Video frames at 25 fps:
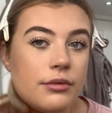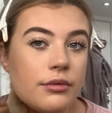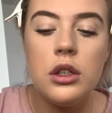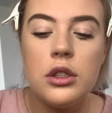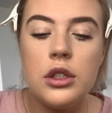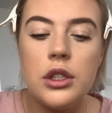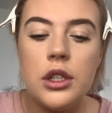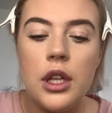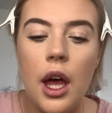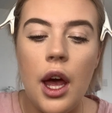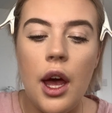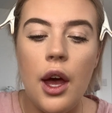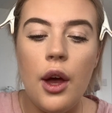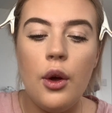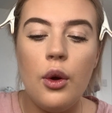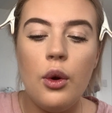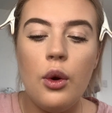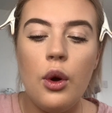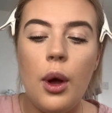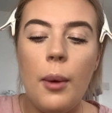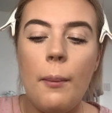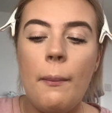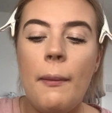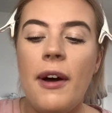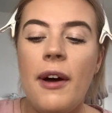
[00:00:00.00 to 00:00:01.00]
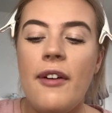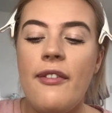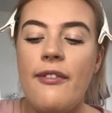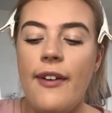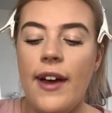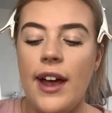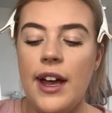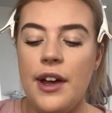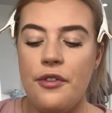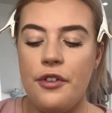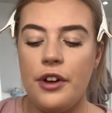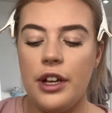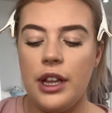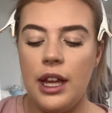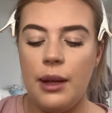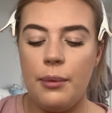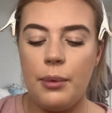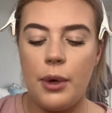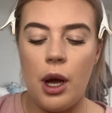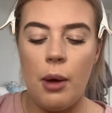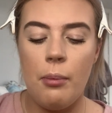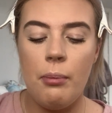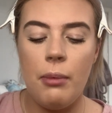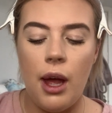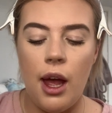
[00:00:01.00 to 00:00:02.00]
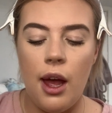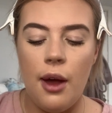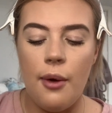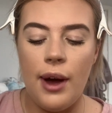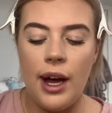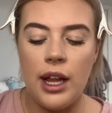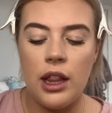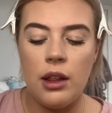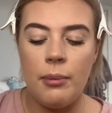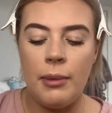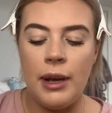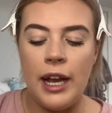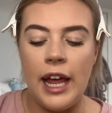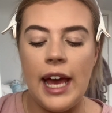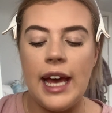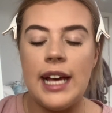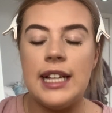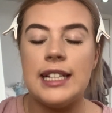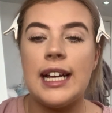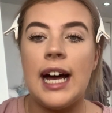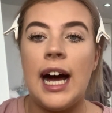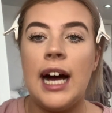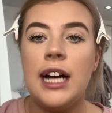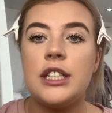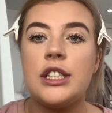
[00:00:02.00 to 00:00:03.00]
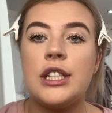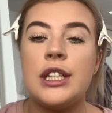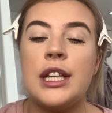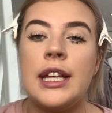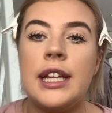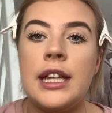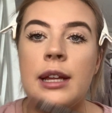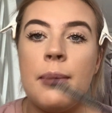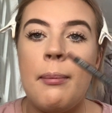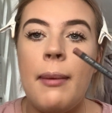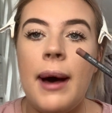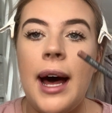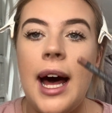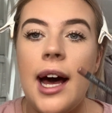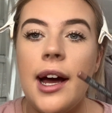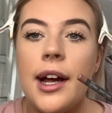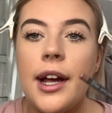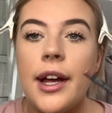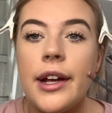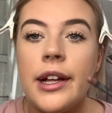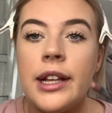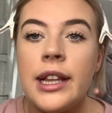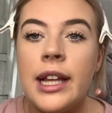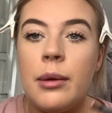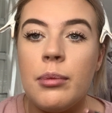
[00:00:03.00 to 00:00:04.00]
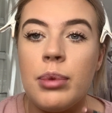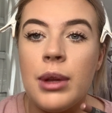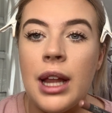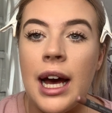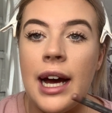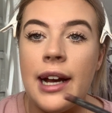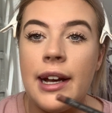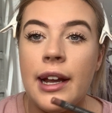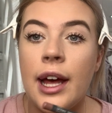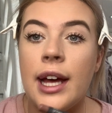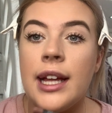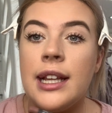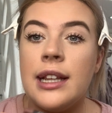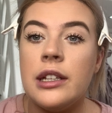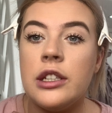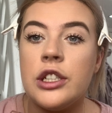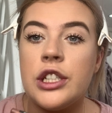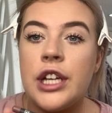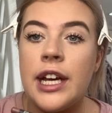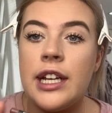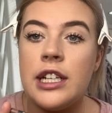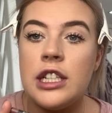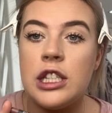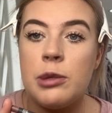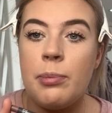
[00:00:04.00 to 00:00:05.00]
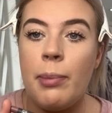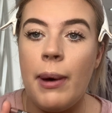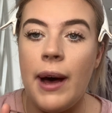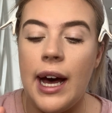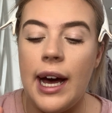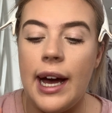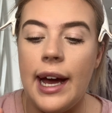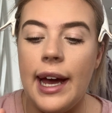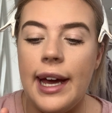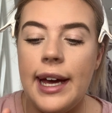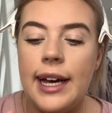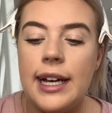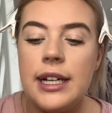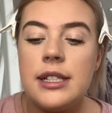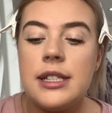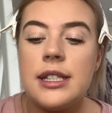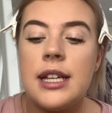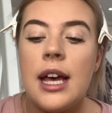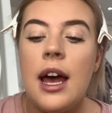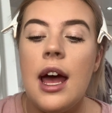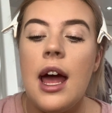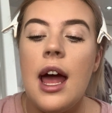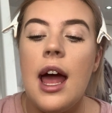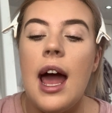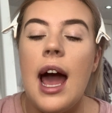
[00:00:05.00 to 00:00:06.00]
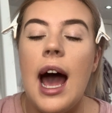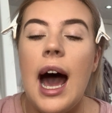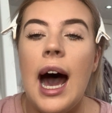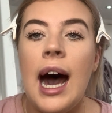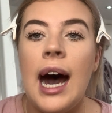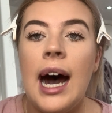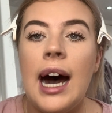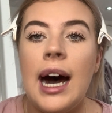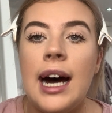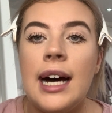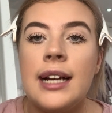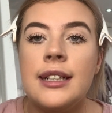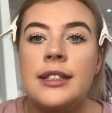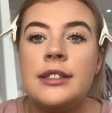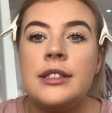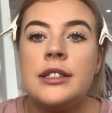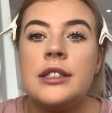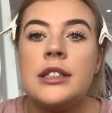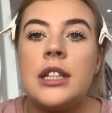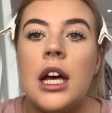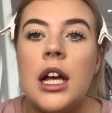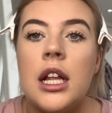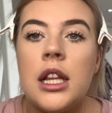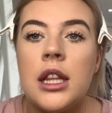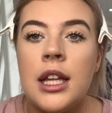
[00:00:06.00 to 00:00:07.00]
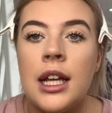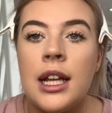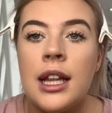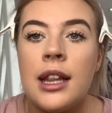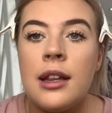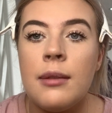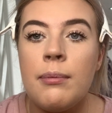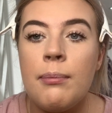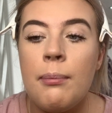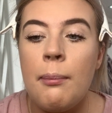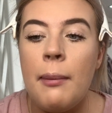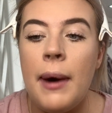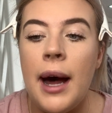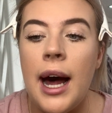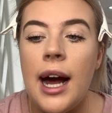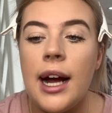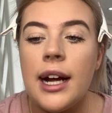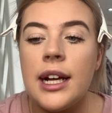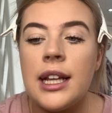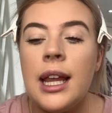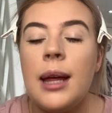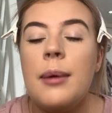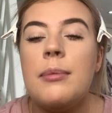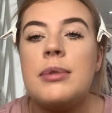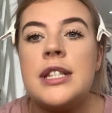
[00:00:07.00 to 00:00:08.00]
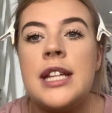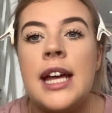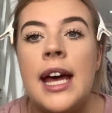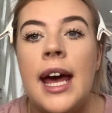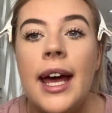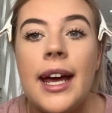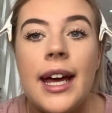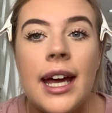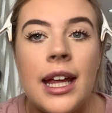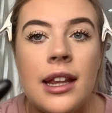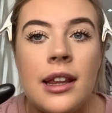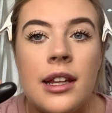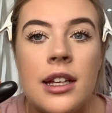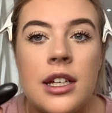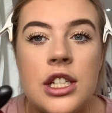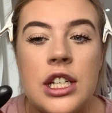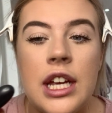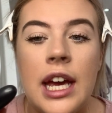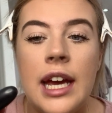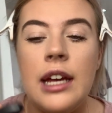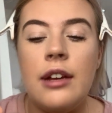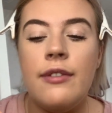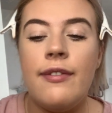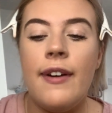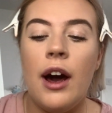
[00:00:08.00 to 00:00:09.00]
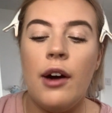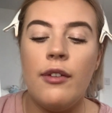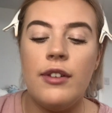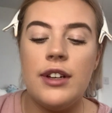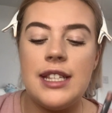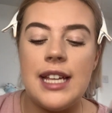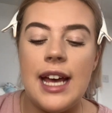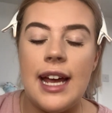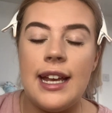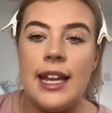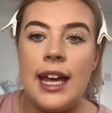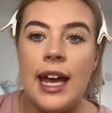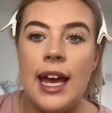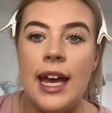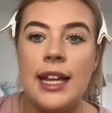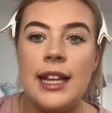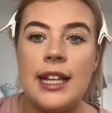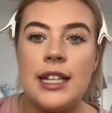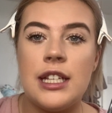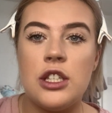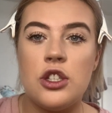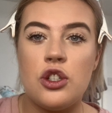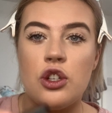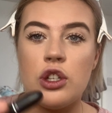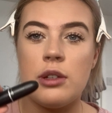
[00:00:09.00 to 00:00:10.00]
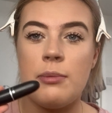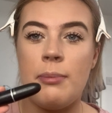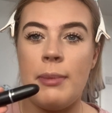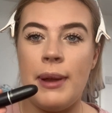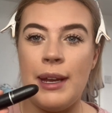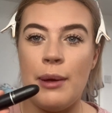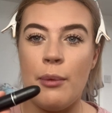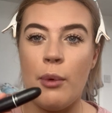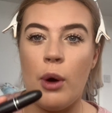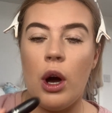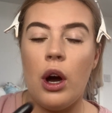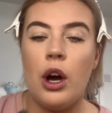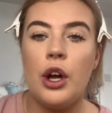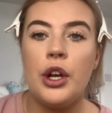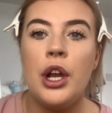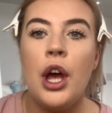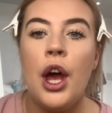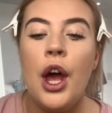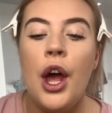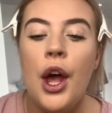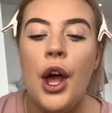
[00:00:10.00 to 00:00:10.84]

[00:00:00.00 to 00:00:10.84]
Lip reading: So my favourite lip combo at the minute is actually the MAC lip liner in the shade Spice and the MAC lipstick in the shade Velvet Teddy. This is just a mini one.